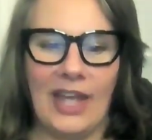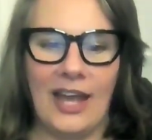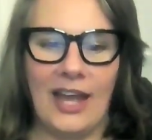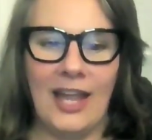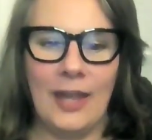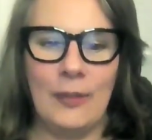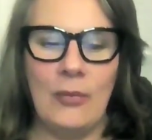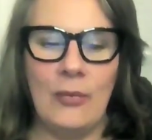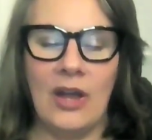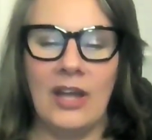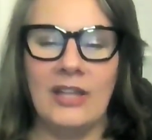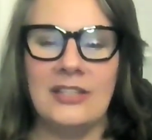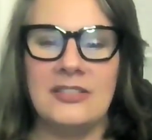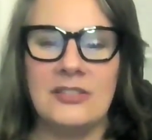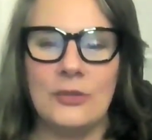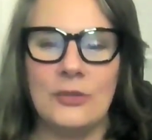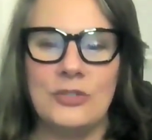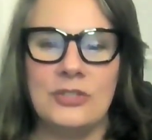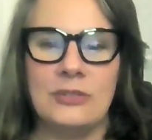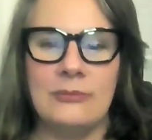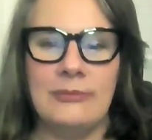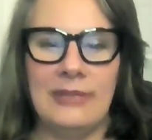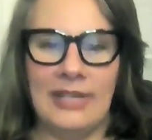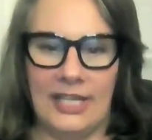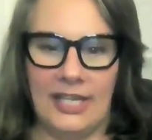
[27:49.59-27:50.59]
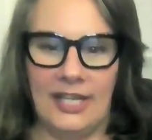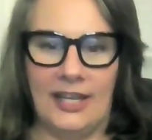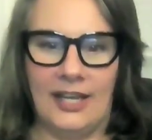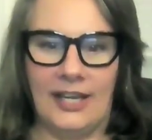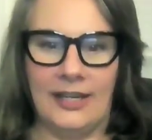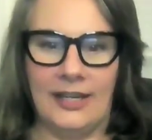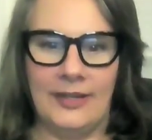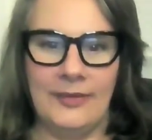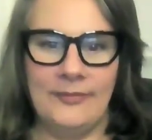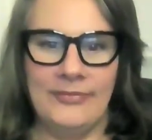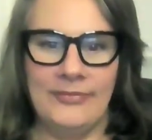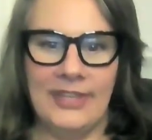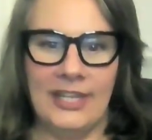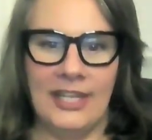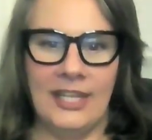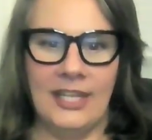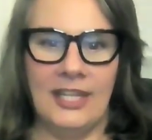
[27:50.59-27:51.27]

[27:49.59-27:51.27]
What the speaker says: I'm on social media.